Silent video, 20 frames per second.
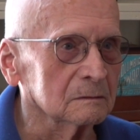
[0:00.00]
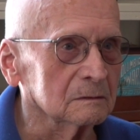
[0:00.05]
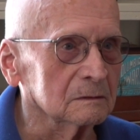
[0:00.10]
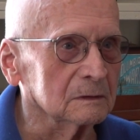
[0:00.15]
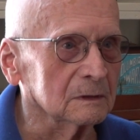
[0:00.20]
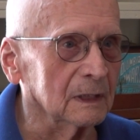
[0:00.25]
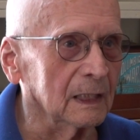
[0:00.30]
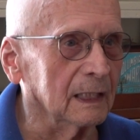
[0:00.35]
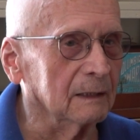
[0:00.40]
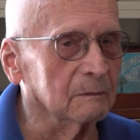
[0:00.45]

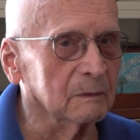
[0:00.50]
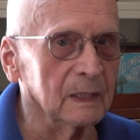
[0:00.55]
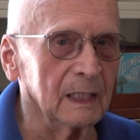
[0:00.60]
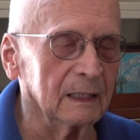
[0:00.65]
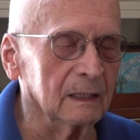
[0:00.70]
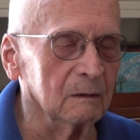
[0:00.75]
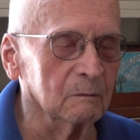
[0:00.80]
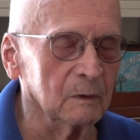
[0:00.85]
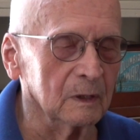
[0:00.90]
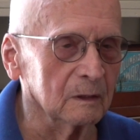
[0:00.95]
I don't
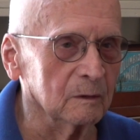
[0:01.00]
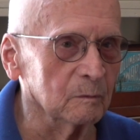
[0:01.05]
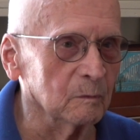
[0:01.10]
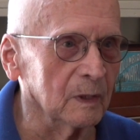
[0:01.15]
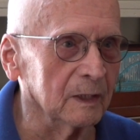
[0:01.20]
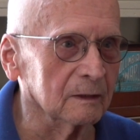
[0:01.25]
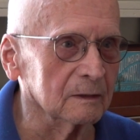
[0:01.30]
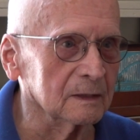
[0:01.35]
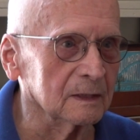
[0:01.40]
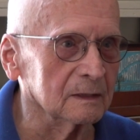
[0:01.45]
want to
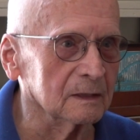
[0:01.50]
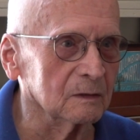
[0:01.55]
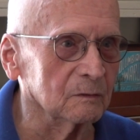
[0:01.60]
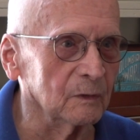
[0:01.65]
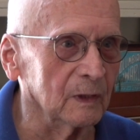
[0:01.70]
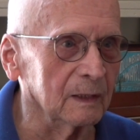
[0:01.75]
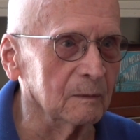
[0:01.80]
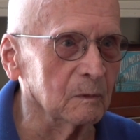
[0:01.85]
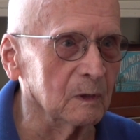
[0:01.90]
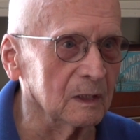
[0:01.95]
embarrass his
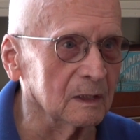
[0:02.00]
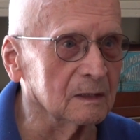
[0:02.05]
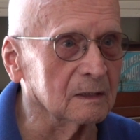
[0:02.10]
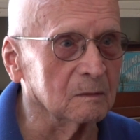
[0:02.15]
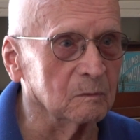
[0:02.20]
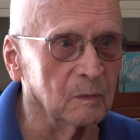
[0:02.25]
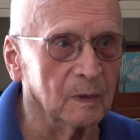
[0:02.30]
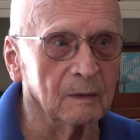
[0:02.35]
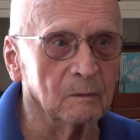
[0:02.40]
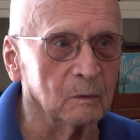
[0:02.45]
family. I said
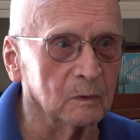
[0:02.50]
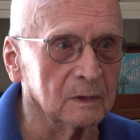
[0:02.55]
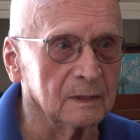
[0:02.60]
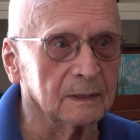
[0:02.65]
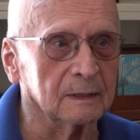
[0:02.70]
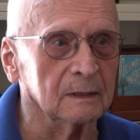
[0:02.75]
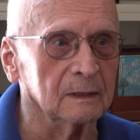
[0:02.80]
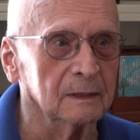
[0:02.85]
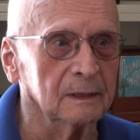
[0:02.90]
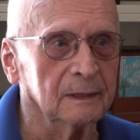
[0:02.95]
Ben was a
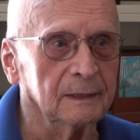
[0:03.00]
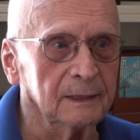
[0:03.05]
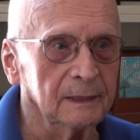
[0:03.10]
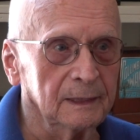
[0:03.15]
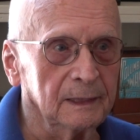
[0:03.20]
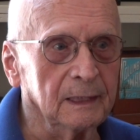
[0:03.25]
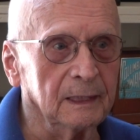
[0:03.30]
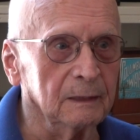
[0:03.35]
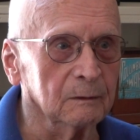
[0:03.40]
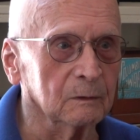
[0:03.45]

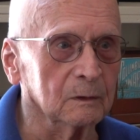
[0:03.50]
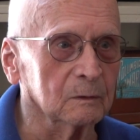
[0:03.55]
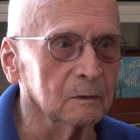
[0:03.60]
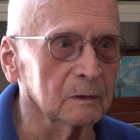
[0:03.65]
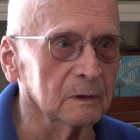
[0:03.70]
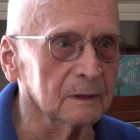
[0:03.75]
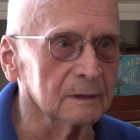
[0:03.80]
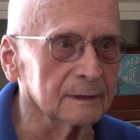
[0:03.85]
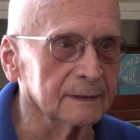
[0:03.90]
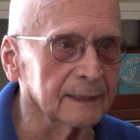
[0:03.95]
hero in the
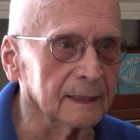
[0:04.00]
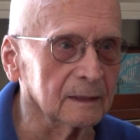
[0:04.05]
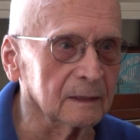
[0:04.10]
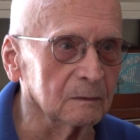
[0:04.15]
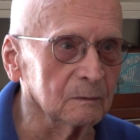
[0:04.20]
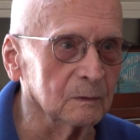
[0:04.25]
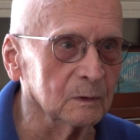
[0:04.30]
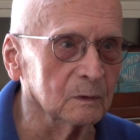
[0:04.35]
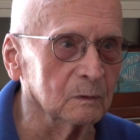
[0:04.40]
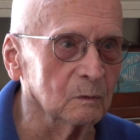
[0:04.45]
Second
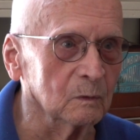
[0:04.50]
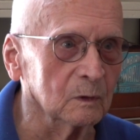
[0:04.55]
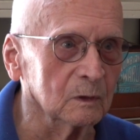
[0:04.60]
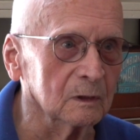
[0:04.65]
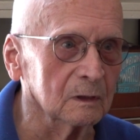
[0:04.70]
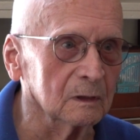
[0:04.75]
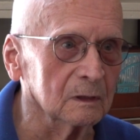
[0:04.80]
World War.